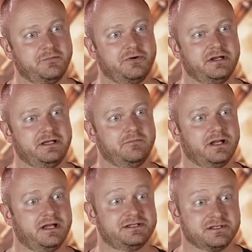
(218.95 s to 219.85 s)
Sniper Elite
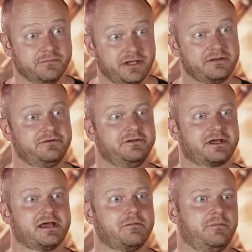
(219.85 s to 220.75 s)
players that have been through the
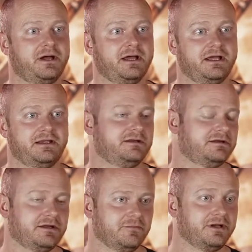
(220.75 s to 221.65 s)

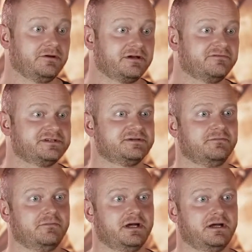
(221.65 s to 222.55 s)
campaign, they'll be looking for
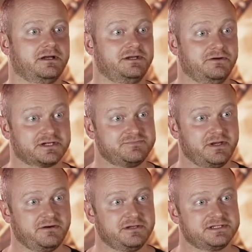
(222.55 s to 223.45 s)
some new
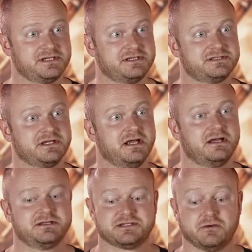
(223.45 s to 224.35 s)
experiences.
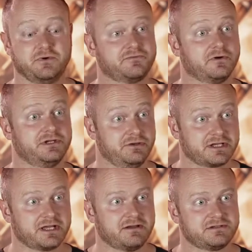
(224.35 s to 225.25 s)
So we've got new
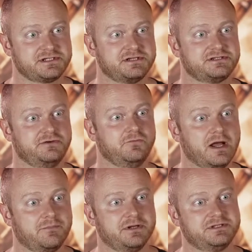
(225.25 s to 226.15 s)
encounters, new
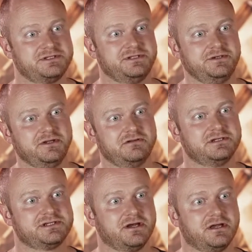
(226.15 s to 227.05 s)
weapons, new
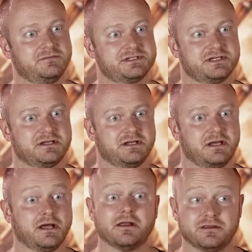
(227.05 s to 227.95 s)
unit types, and
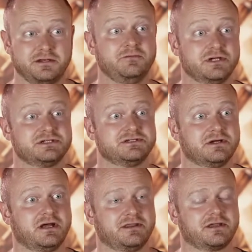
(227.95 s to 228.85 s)
the new missions
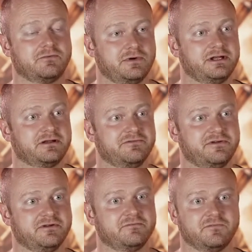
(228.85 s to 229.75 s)
I think are really going to
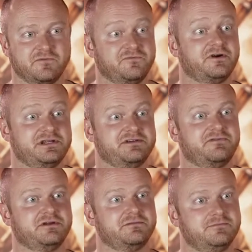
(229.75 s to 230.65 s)
feel very
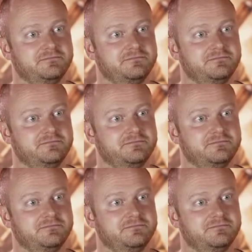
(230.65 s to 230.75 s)
different.